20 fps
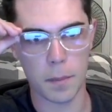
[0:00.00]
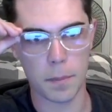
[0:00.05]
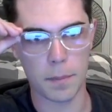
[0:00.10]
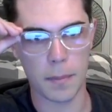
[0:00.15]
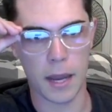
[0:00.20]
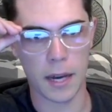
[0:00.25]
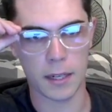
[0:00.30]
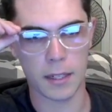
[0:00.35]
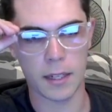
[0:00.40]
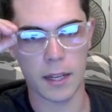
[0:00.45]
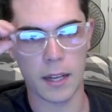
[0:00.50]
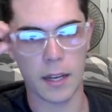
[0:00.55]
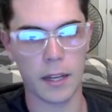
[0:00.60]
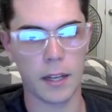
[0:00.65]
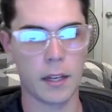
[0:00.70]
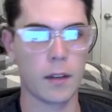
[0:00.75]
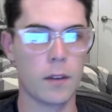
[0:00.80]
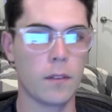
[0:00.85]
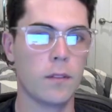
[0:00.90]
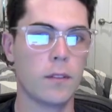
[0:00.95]
magnetic
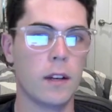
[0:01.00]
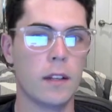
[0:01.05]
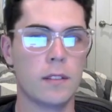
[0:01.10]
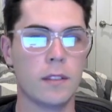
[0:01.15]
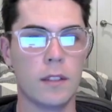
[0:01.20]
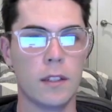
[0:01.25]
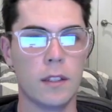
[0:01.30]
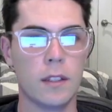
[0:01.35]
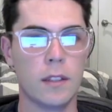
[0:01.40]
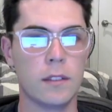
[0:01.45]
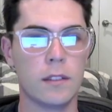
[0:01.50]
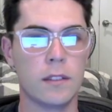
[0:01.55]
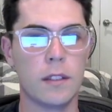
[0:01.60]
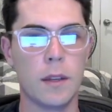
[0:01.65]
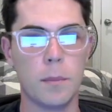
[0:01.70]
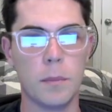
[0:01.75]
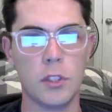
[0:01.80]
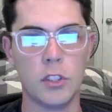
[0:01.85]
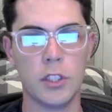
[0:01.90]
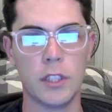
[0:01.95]
resonance
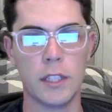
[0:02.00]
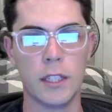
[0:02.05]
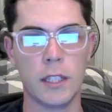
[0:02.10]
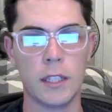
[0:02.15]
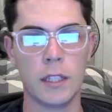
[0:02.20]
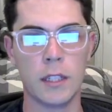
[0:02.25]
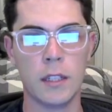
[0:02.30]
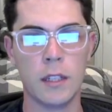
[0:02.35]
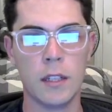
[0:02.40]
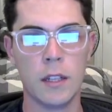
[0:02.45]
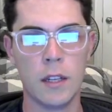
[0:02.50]
imaging